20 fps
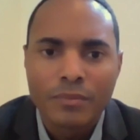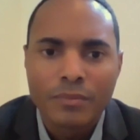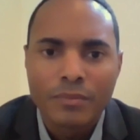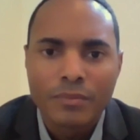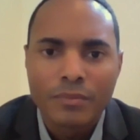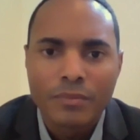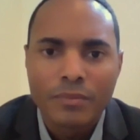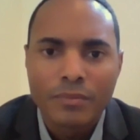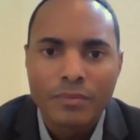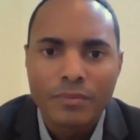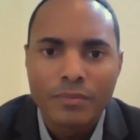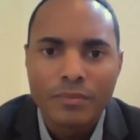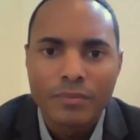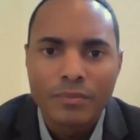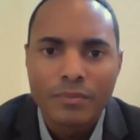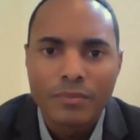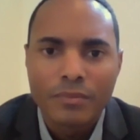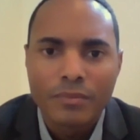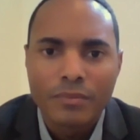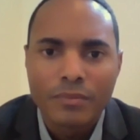
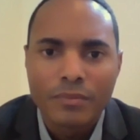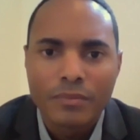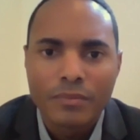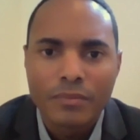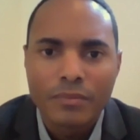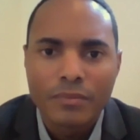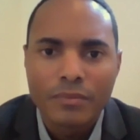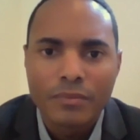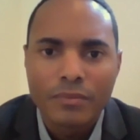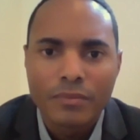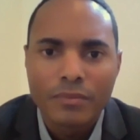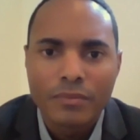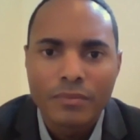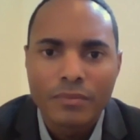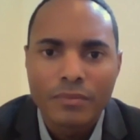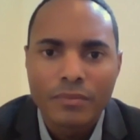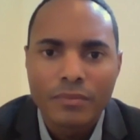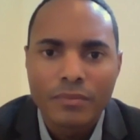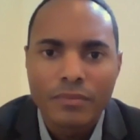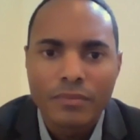
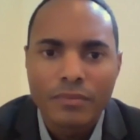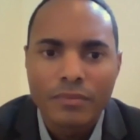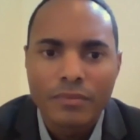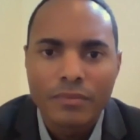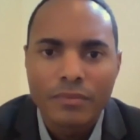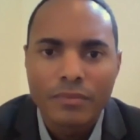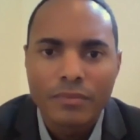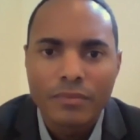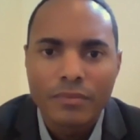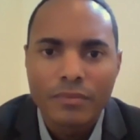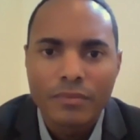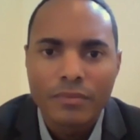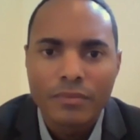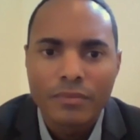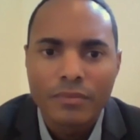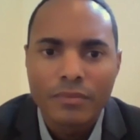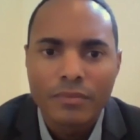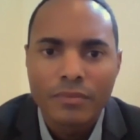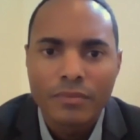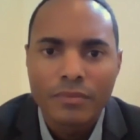
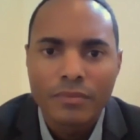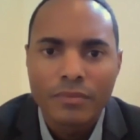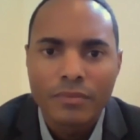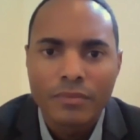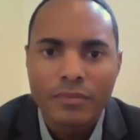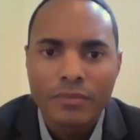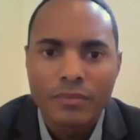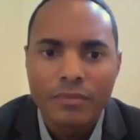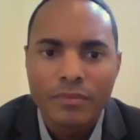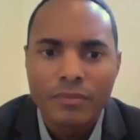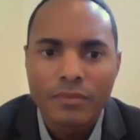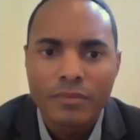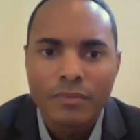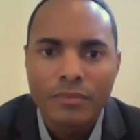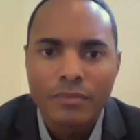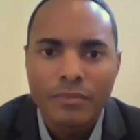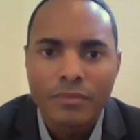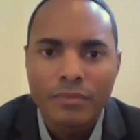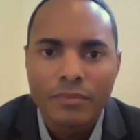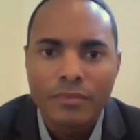
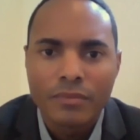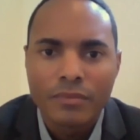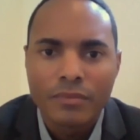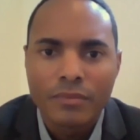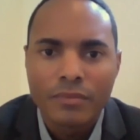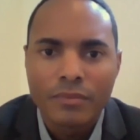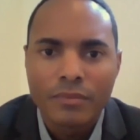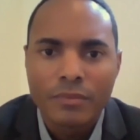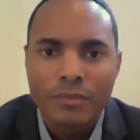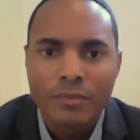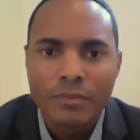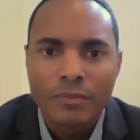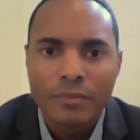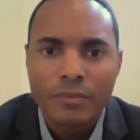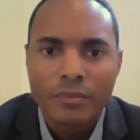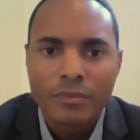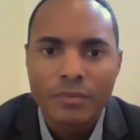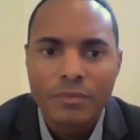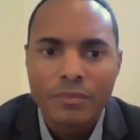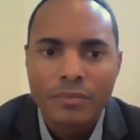
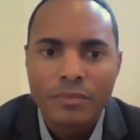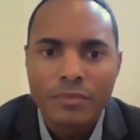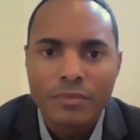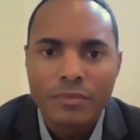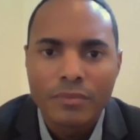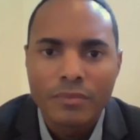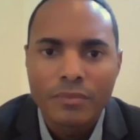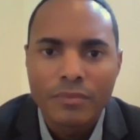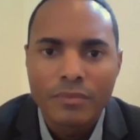No words are spoken by the person on screen.